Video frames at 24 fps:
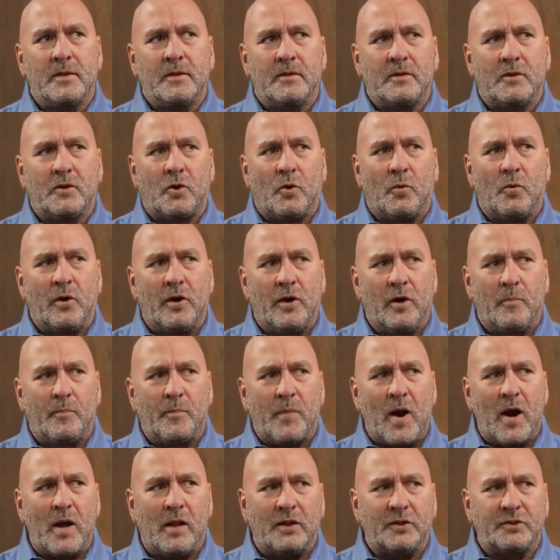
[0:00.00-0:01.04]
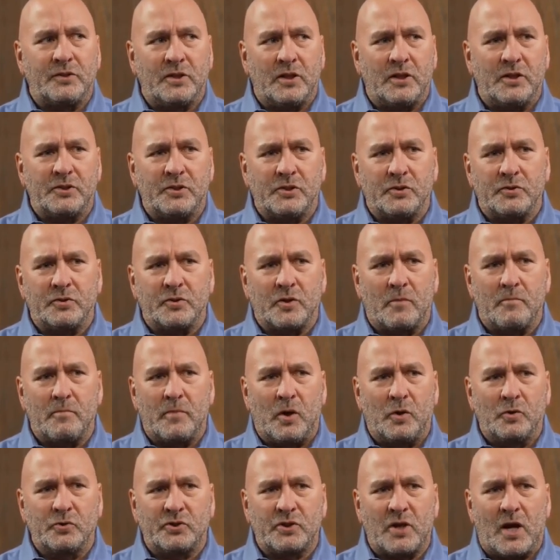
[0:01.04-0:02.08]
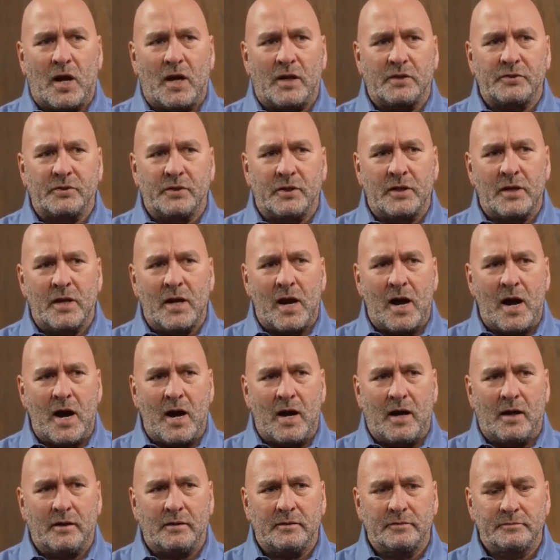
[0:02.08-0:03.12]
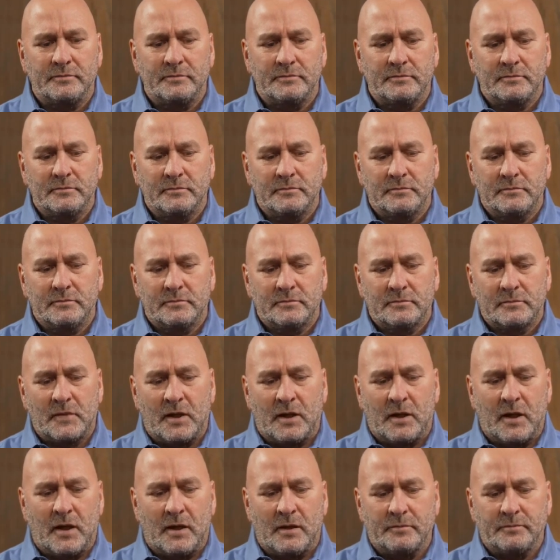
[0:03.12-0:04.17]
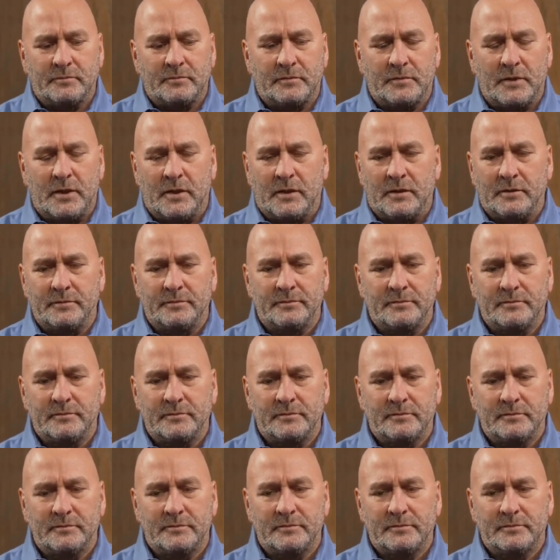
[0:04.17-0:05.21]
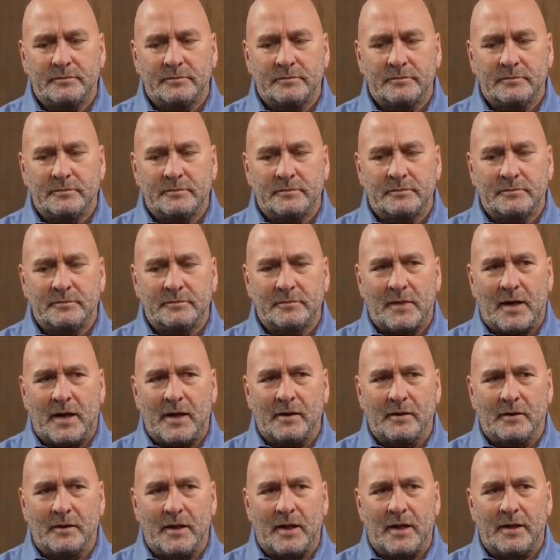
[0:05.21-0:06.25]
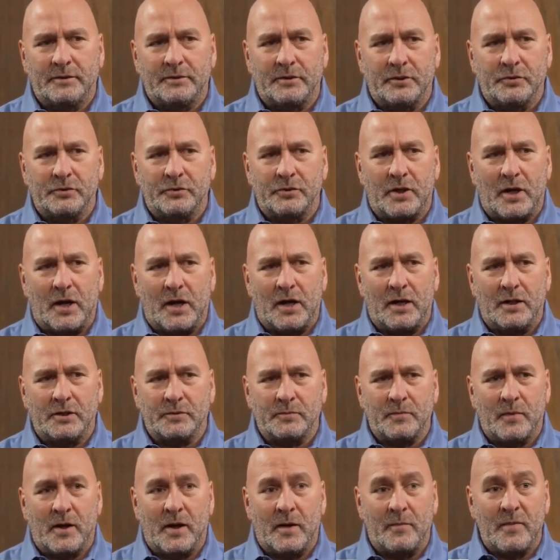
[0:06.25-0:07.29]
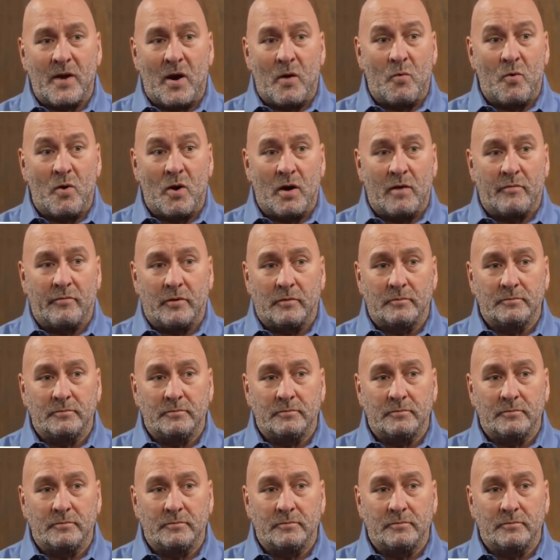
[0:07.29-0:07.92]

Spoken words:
career politicians on both sides of the aisle, and I don't like those guys, man. I'm not one of